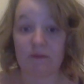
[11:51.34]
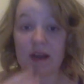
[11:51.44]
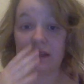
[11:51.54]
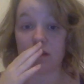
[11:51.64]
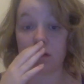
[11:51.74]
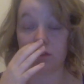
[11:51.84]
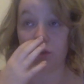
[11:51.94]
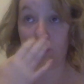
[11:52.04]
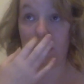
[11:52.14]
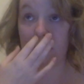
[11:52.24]
face, I'd
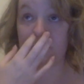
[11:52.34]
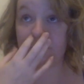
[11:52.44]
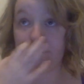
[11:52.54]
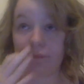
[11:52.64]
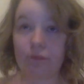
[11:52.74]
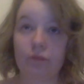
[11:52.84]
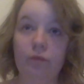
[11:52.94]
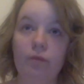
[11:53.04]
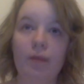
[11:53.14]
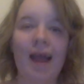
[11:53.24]
do it
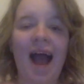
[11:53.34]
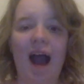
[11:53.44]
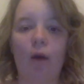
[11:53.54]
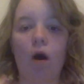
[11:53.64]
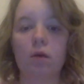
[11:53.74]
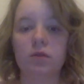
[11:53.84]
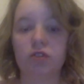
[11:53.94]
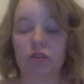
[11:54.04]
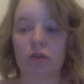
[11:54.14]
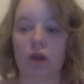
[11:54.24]
how I would,
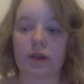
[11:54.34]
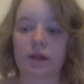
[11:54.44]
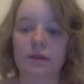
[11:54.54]
like,